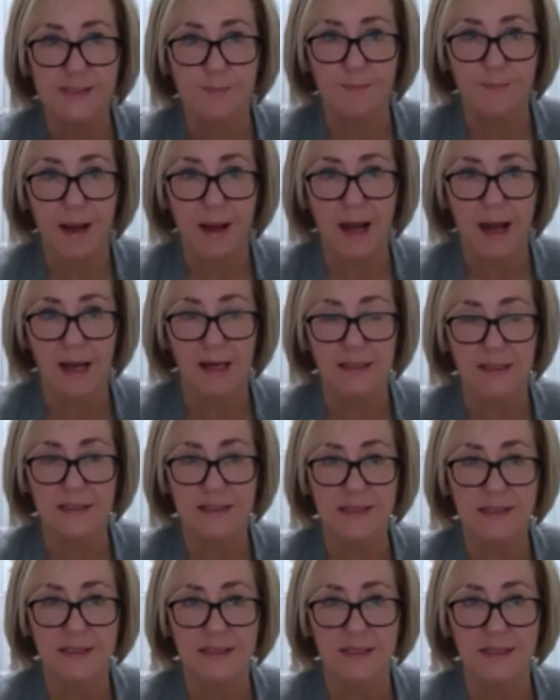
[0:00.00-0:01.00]
but
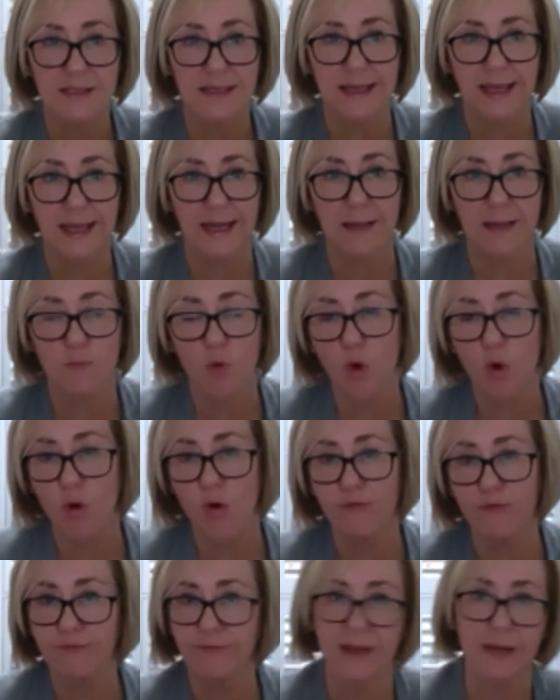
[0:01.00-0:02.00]
getting
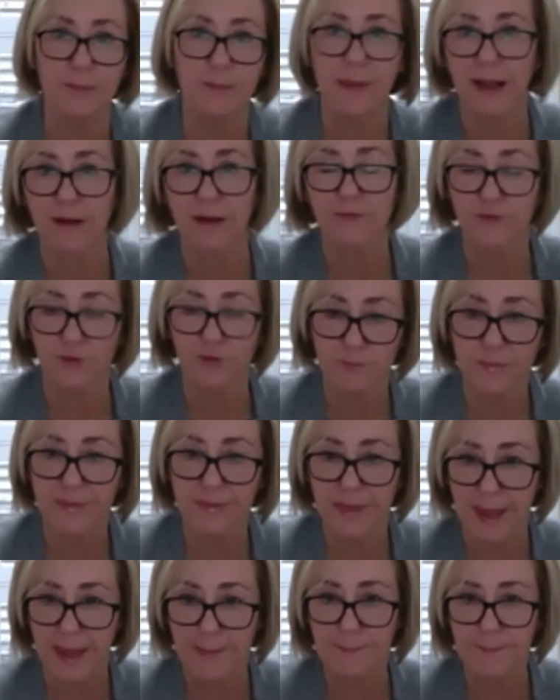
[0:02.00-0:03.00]
more feedback from
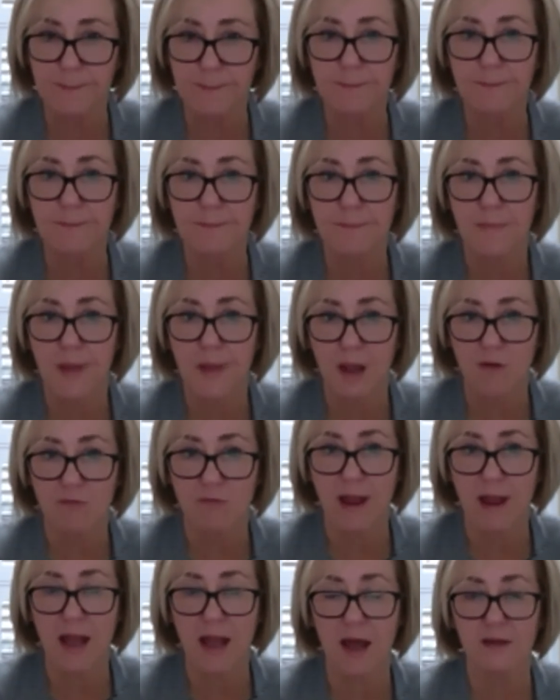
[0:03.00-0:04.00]
them
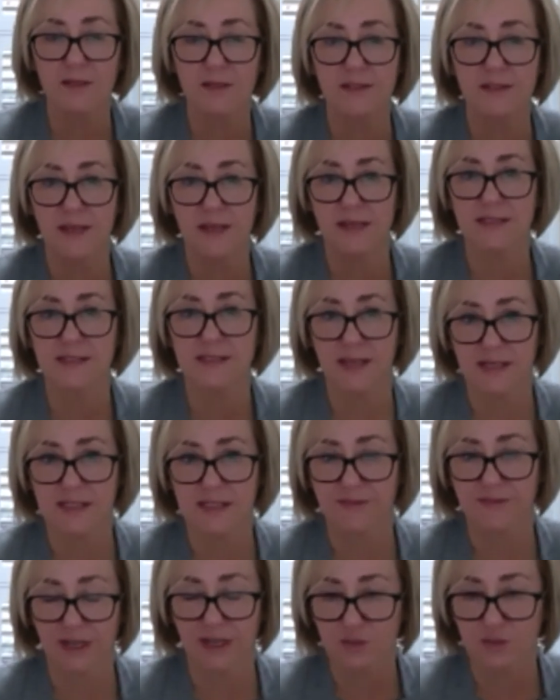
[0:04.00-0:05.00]
around their
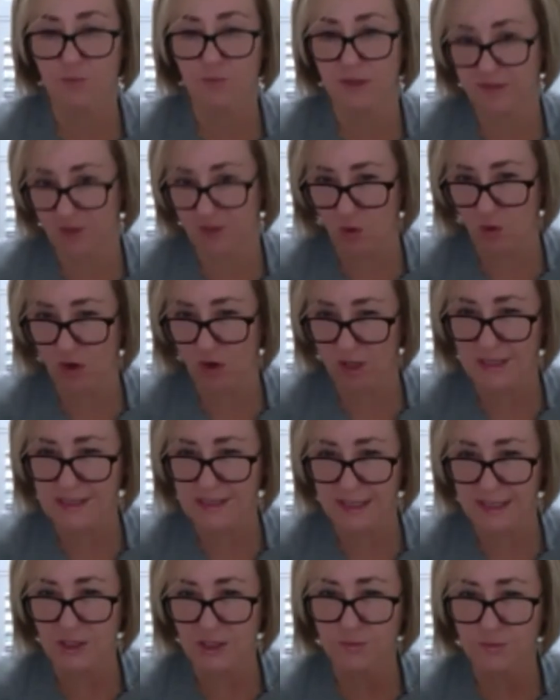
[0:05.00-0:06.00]
satisfaction with the
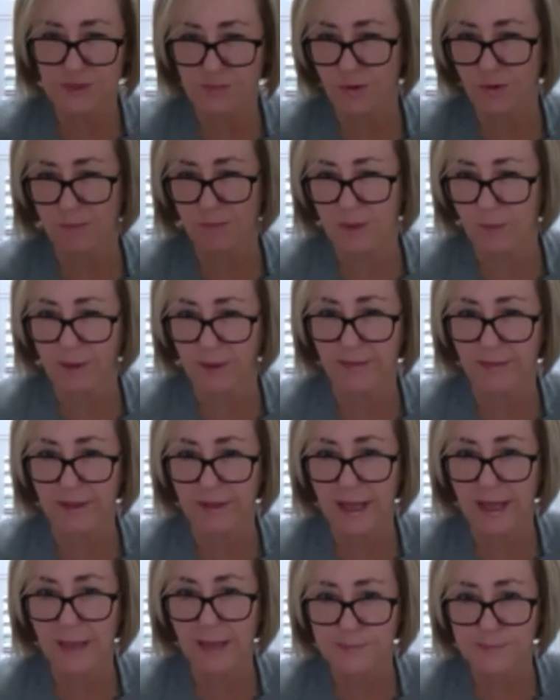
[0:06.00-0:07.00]
organisation was probably one of the
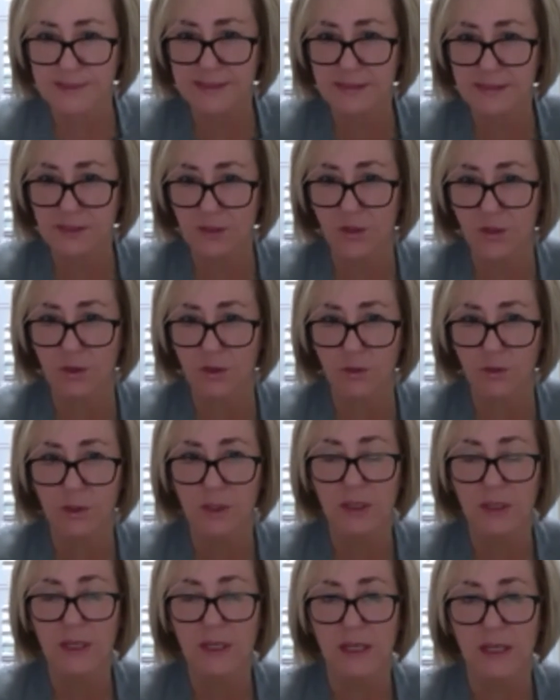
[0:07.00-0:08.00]
gaps. So
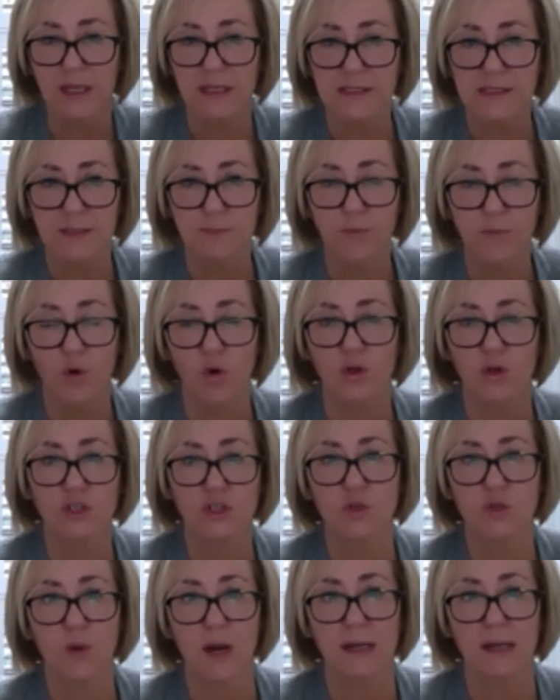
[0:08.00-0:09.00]
it's important
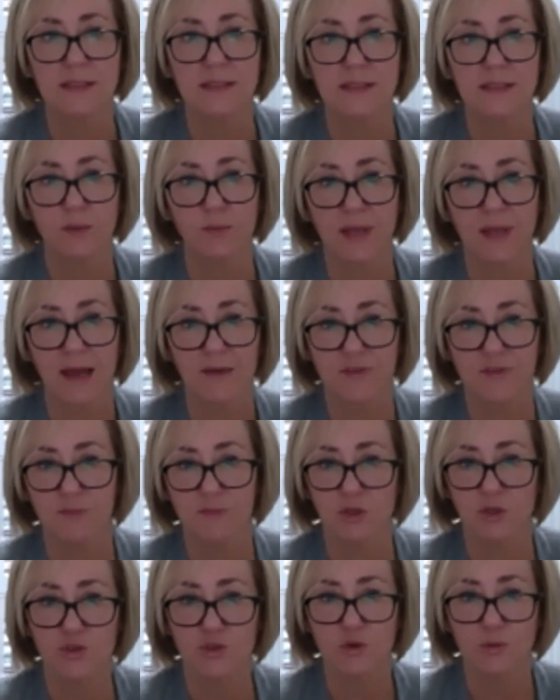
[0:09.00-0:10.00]
to us that we have the
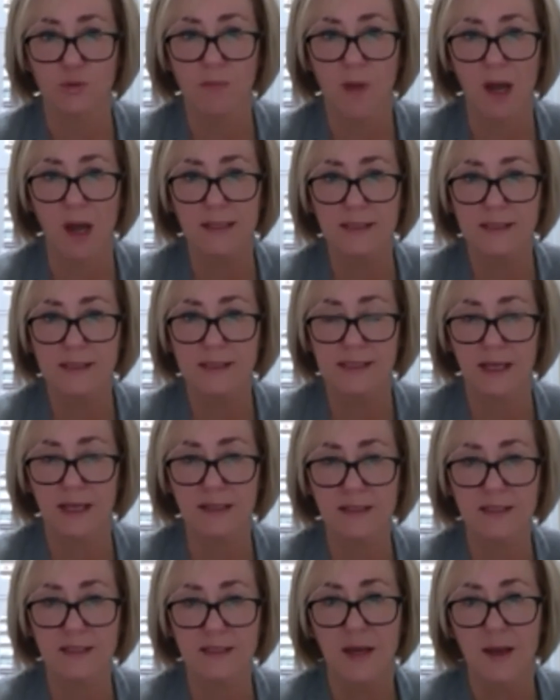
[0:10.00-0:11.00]
mutual
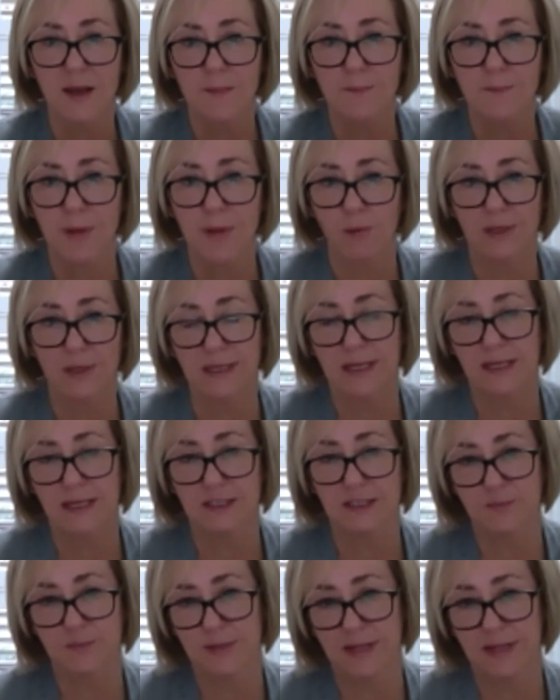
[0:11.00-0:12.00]
mindset, but we
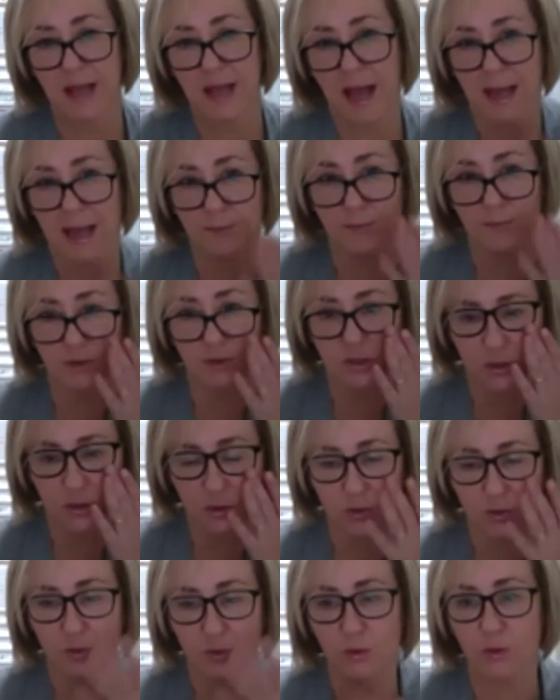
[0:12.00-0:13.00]
need to be able
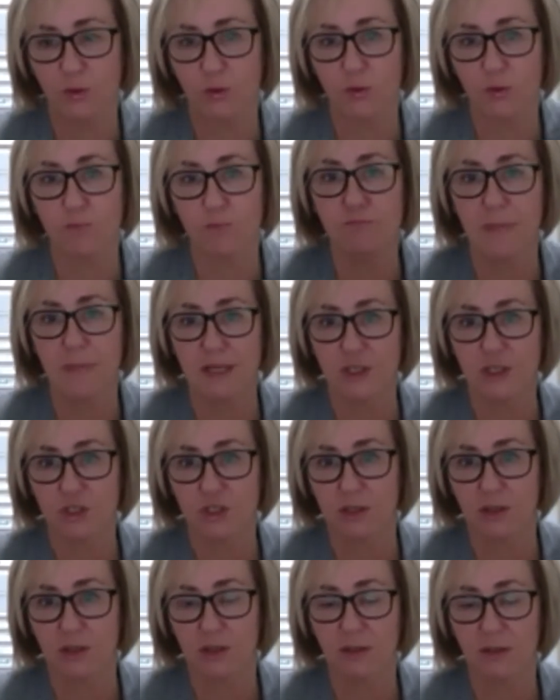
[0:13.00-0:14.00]
to
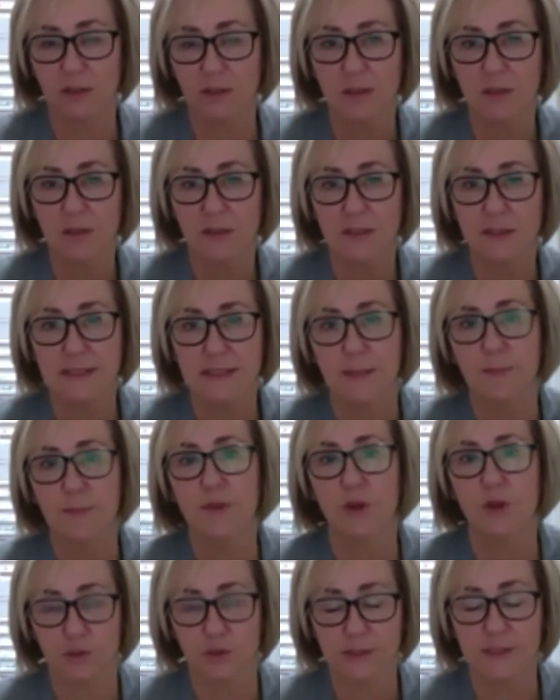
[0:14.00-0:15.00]
measure some of
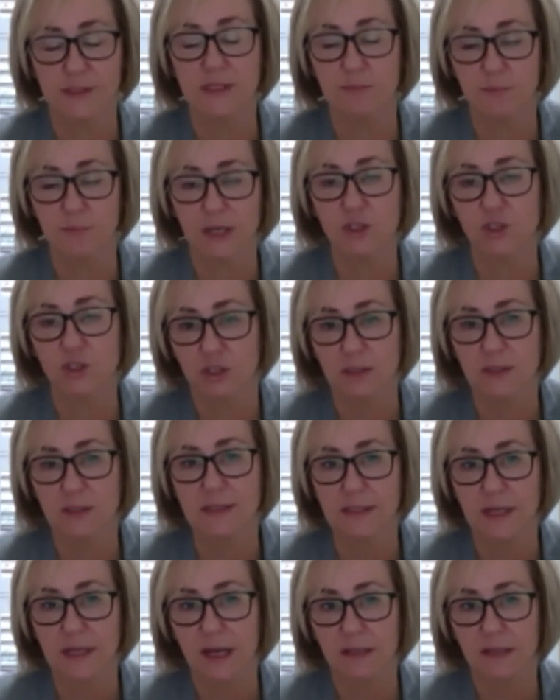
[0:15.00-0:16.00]
those
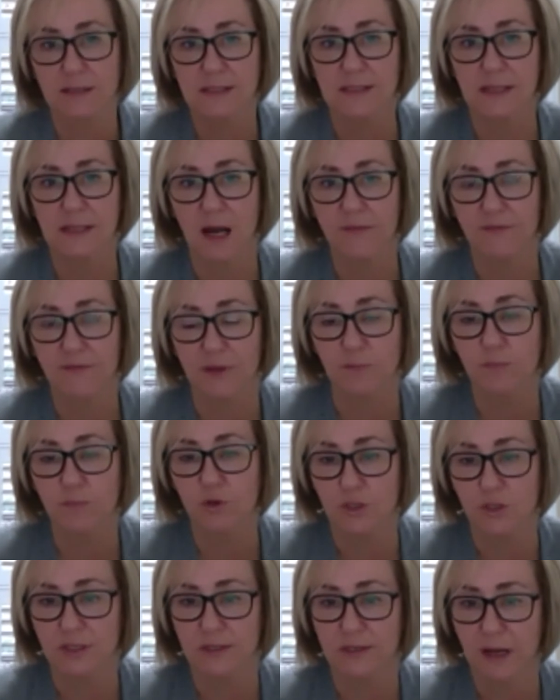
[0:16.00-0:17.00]
dimensions and staff
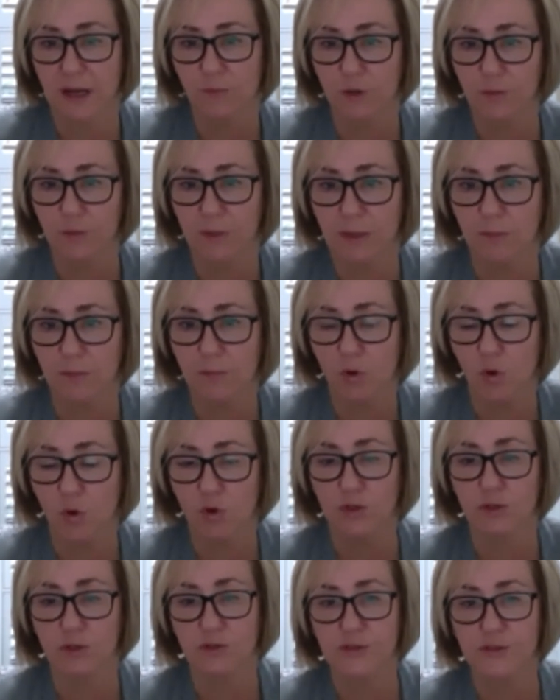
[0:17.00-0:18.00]
input to that would be
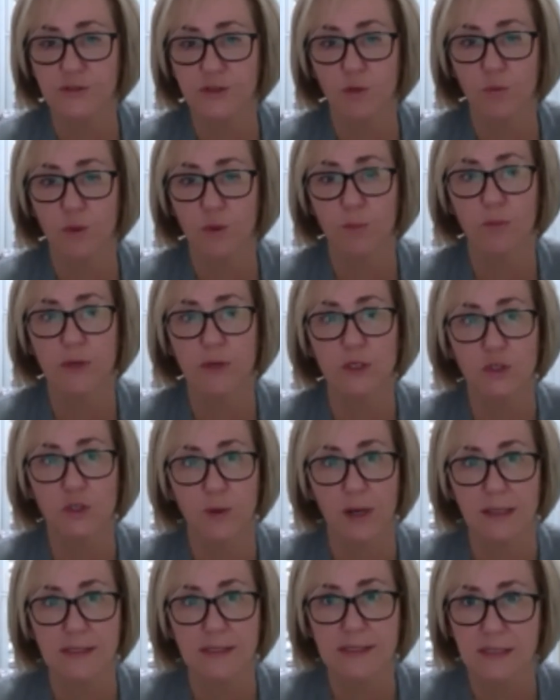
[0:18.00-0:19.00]
important. So when we do
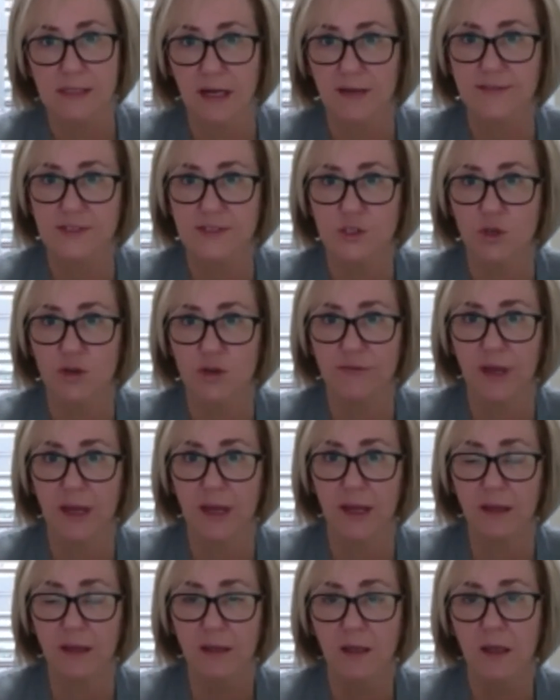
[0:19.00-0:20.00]
our staff
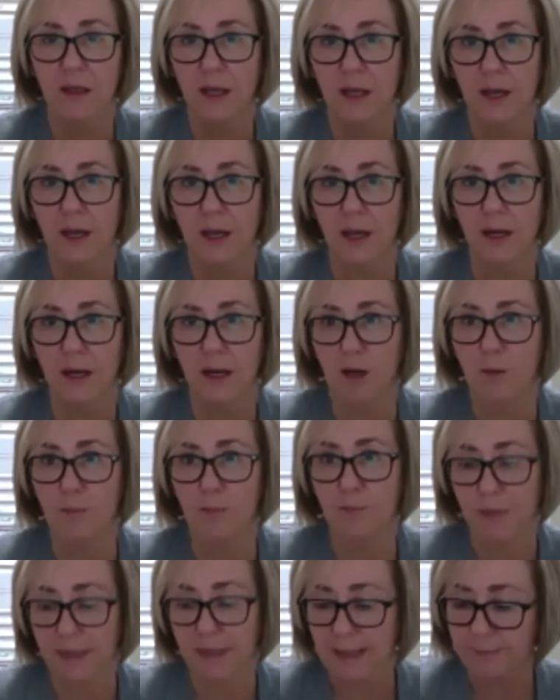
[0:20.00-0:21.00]
survey,
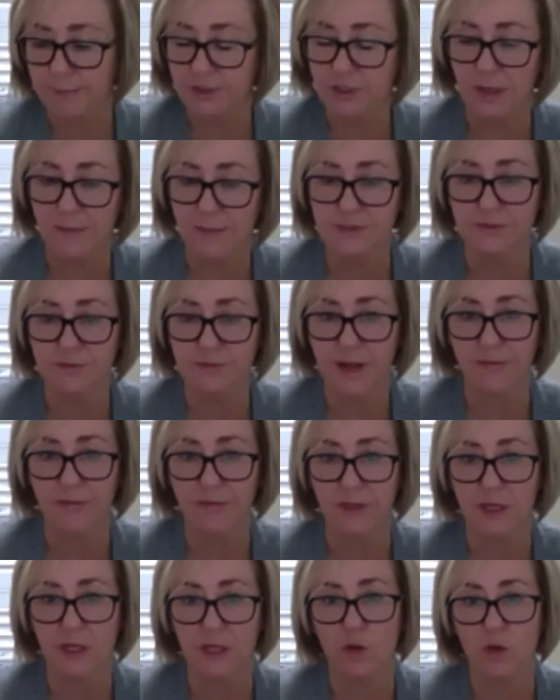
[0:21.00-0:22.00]
um, a couple of times throughout the
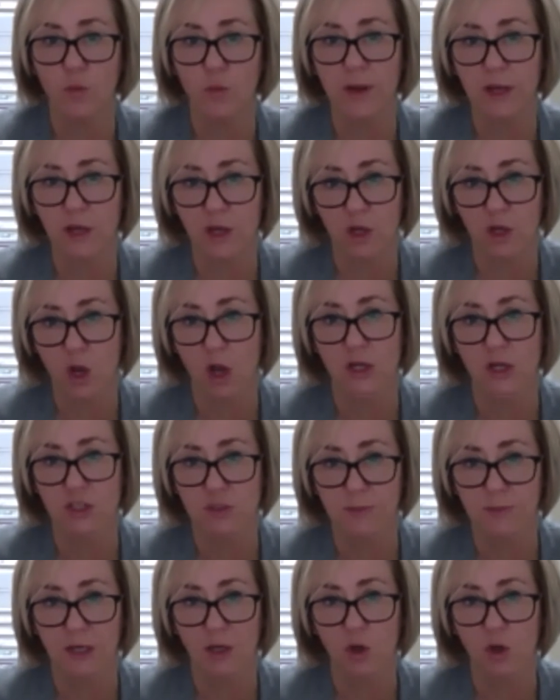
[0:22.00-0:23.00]
year, we're going to
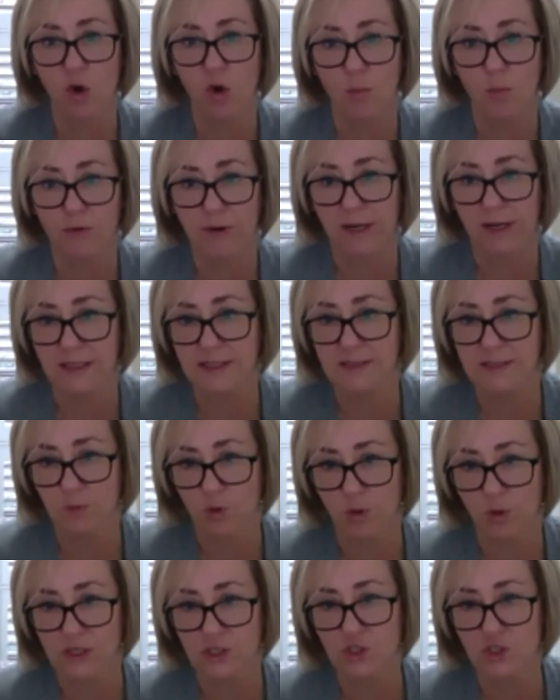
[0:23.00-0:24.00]
be incorporating some
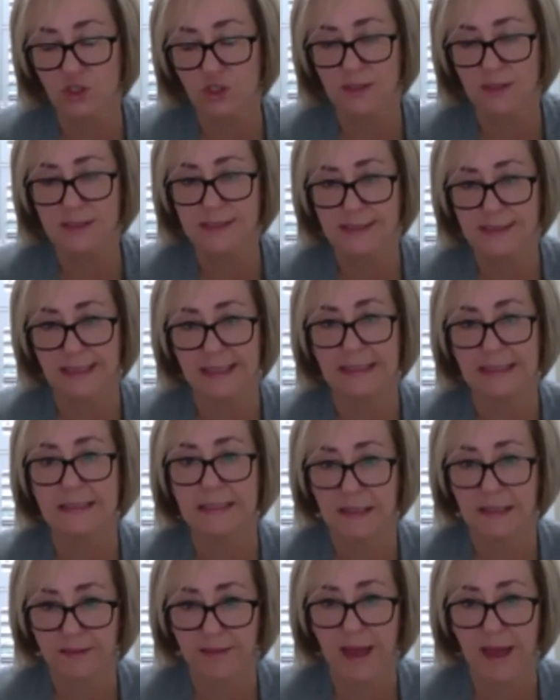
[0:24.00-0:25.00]
questions
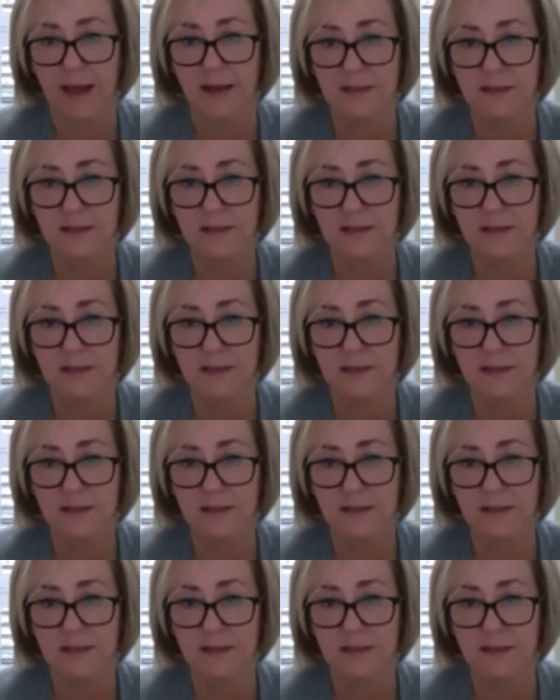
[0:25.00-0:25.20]
into that